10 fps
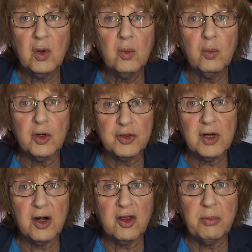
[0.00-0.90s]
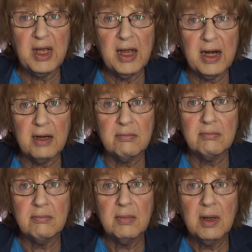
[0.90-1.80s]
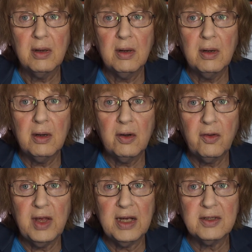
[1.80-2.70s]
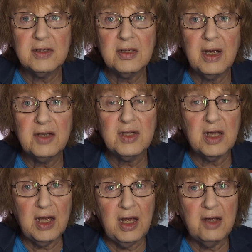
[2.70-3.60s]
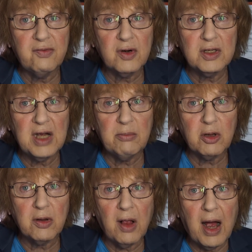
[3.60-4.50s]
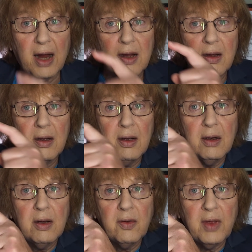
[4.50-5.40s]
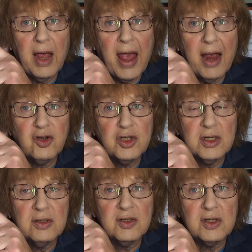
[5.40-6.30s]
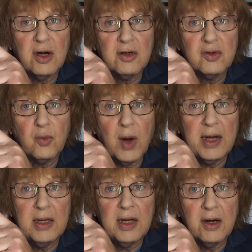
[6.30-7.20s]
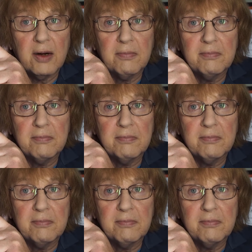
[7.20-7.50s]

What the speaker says: We'll start at the beginning. This is a key for a tumbler lock. The action starts right here.